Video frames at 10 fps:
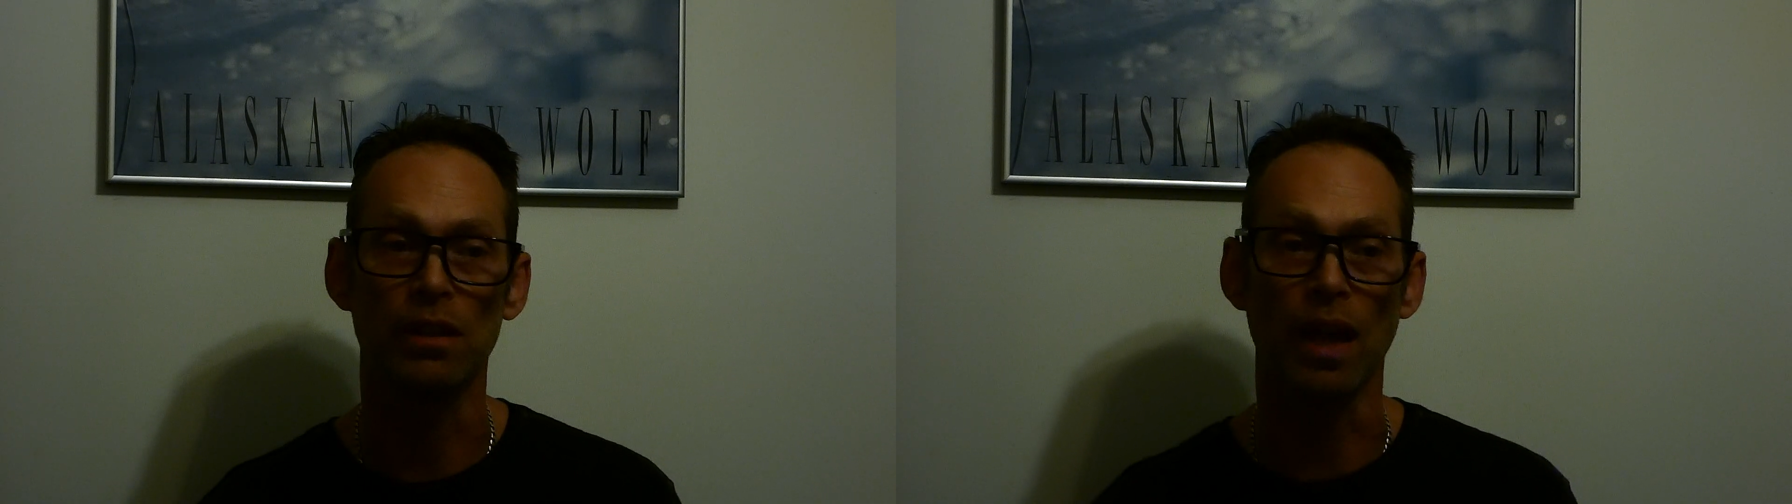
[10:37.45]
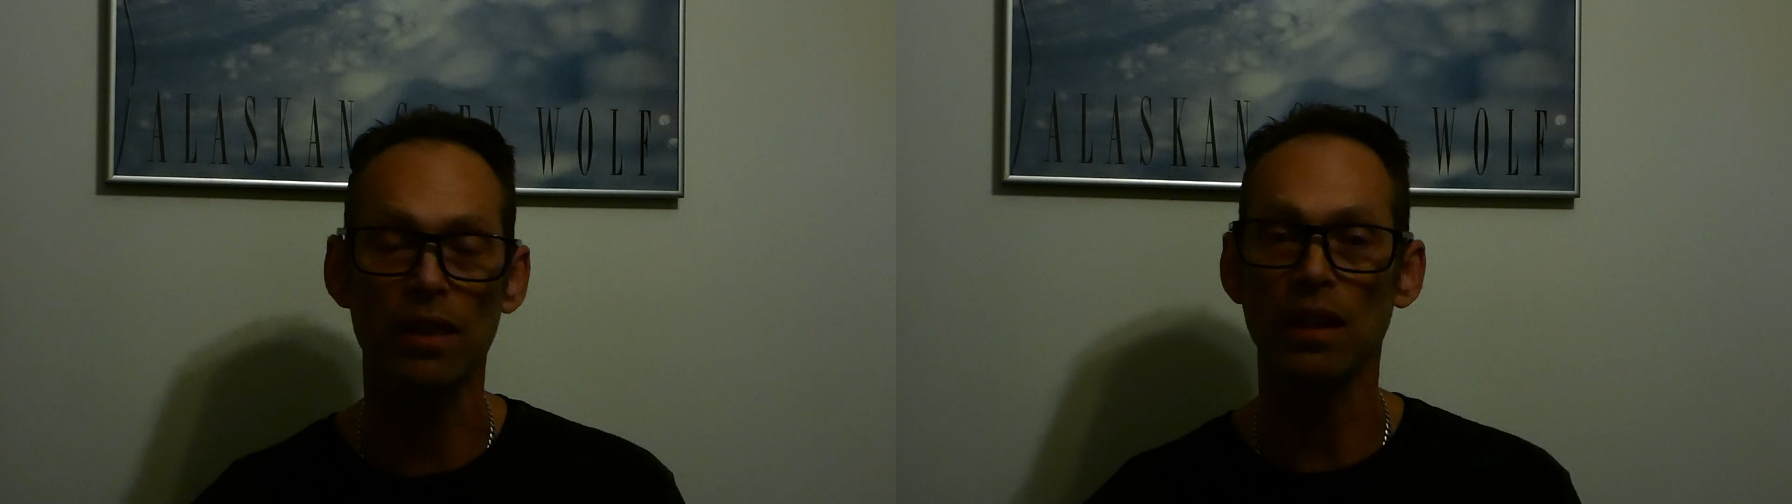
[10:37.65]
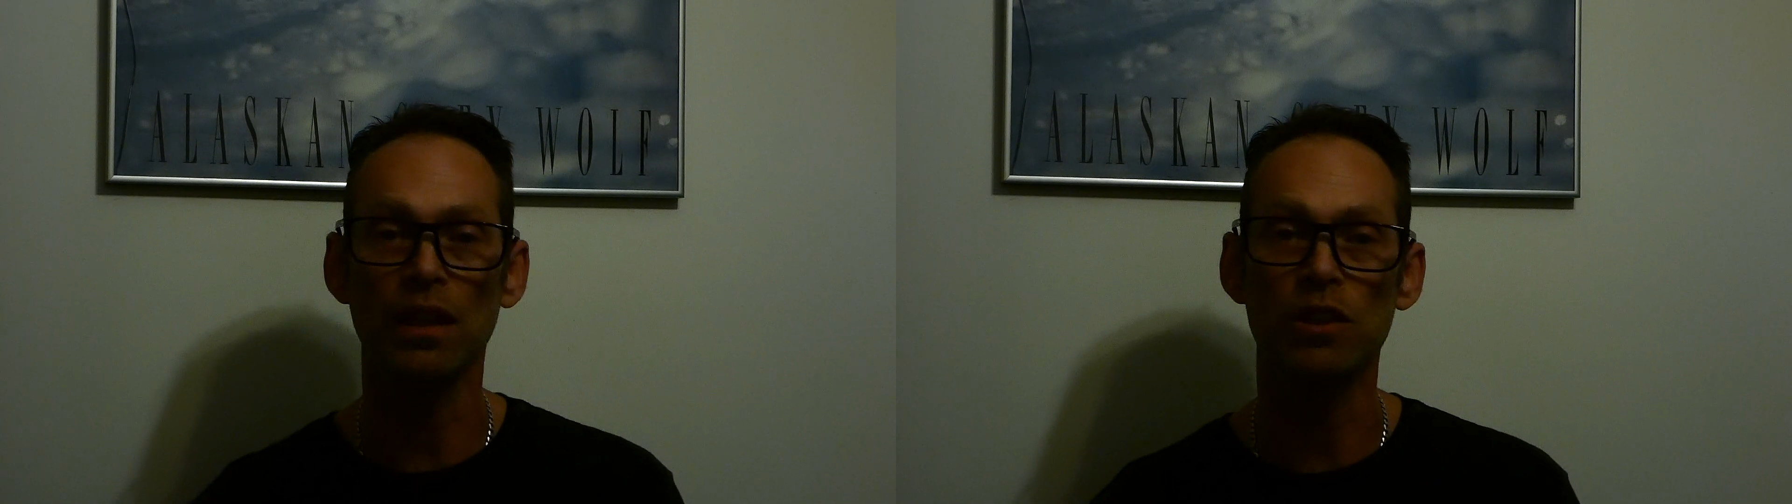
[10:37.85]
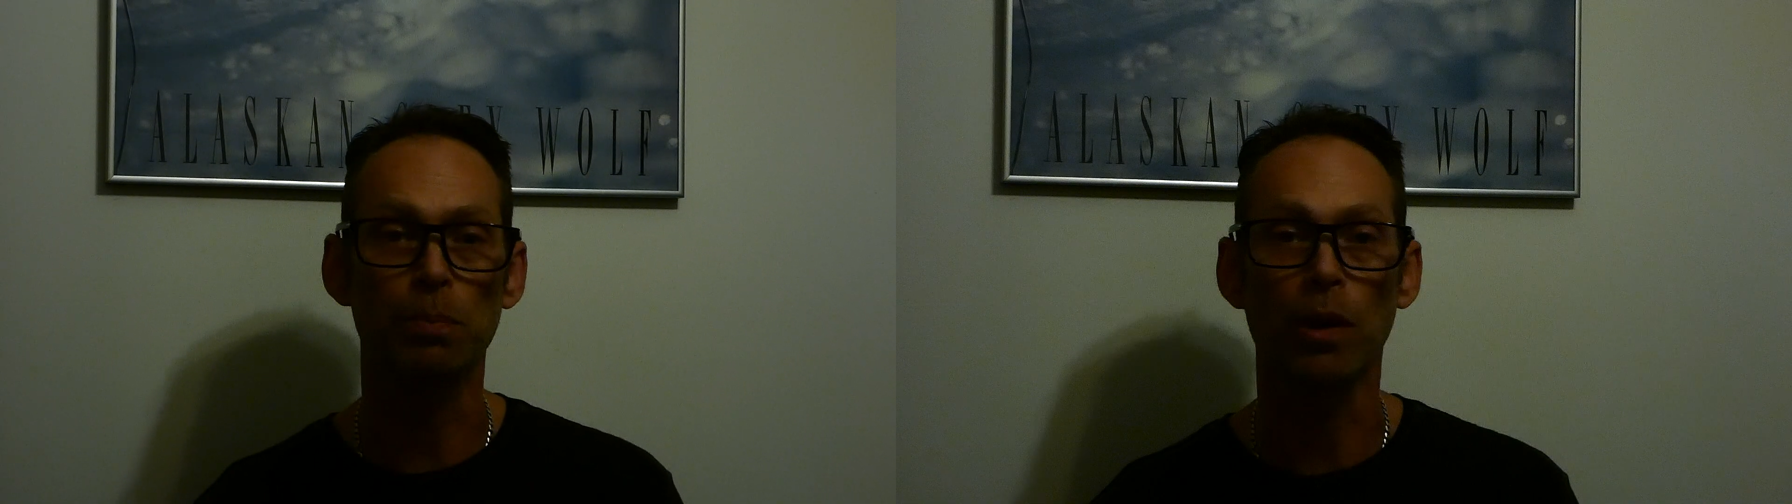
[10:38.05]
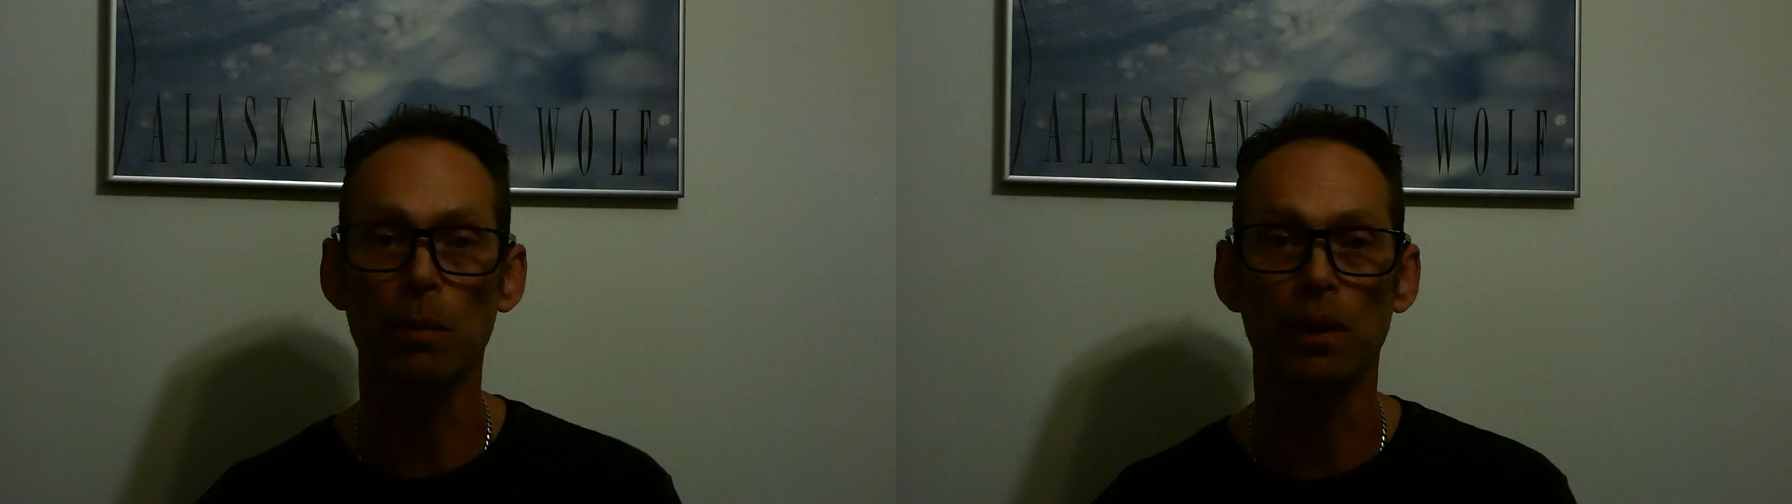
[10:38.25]
nothing is
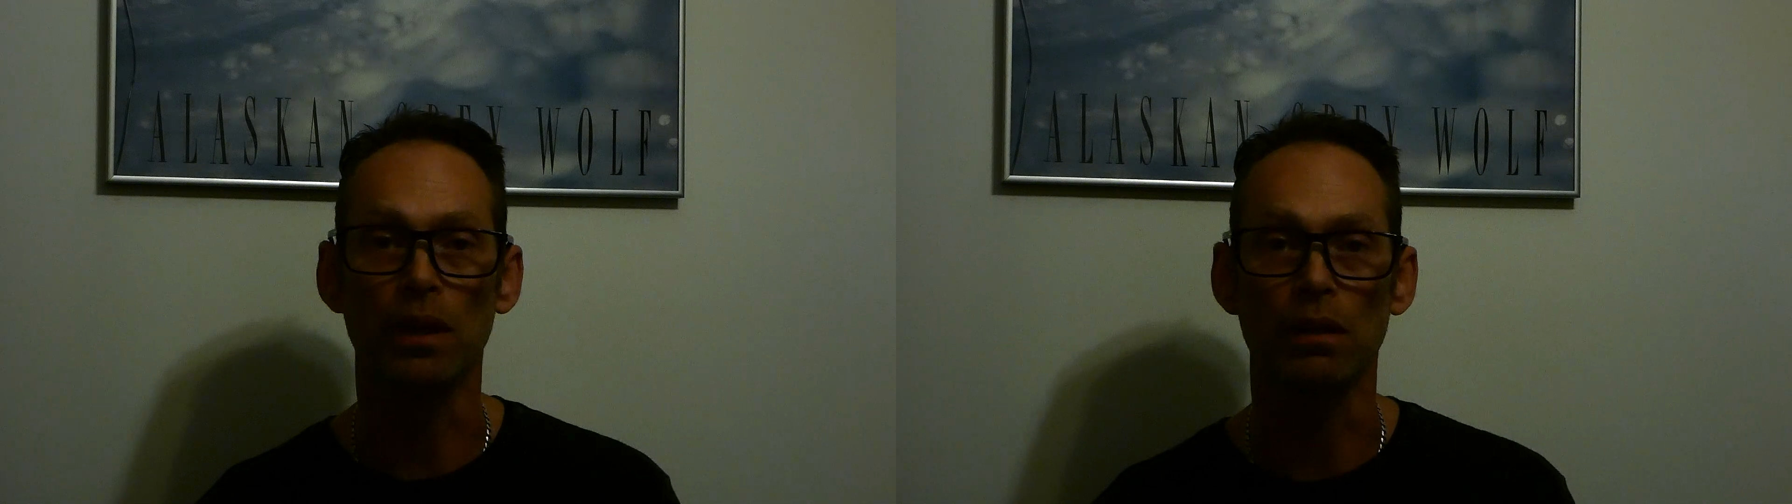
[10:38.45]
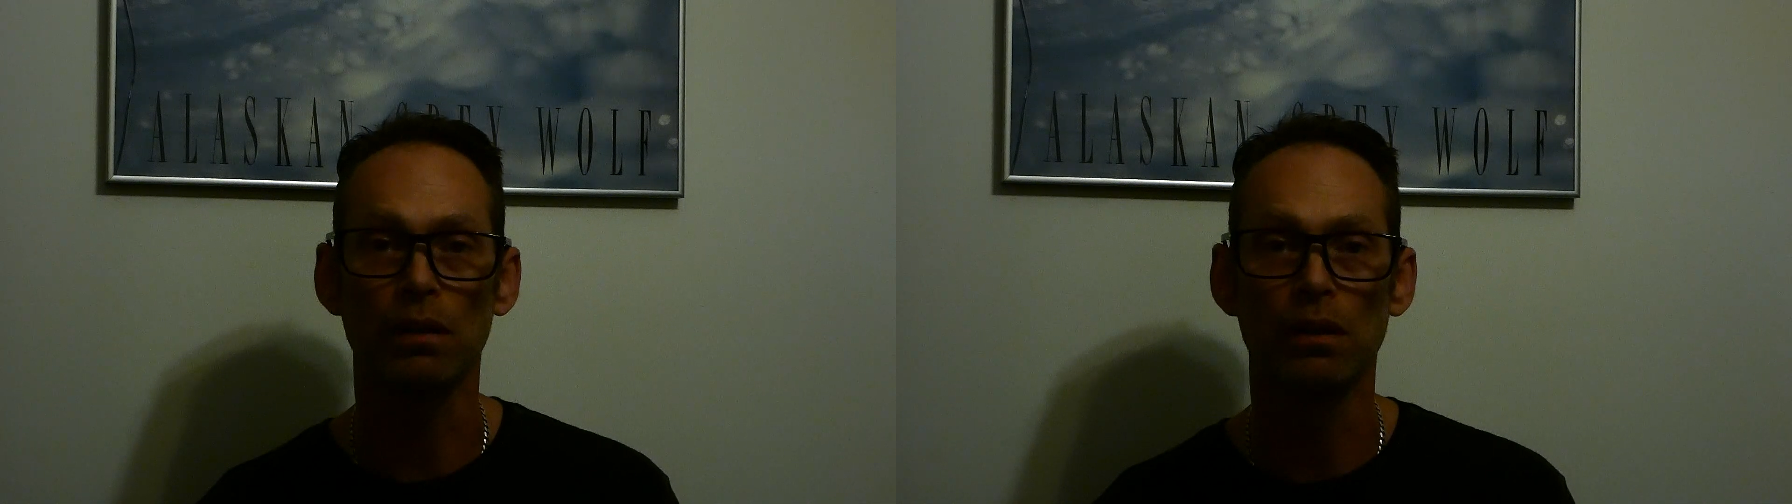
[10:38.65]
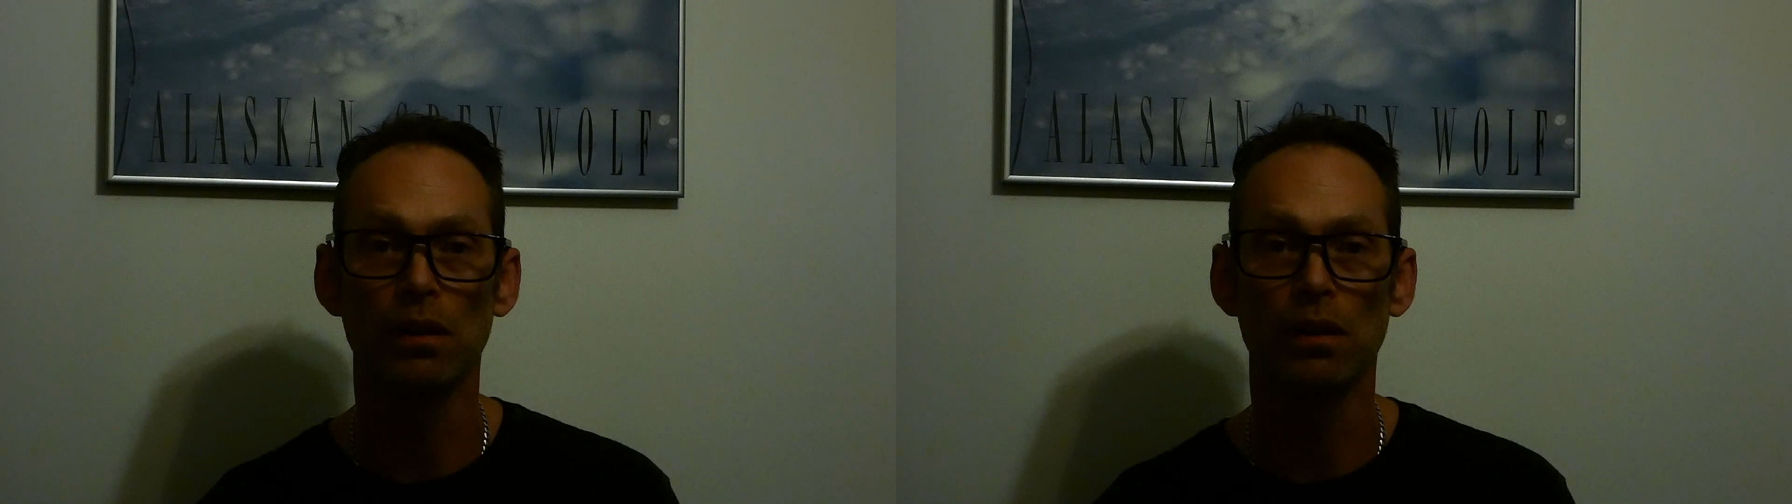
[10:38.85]
permanent.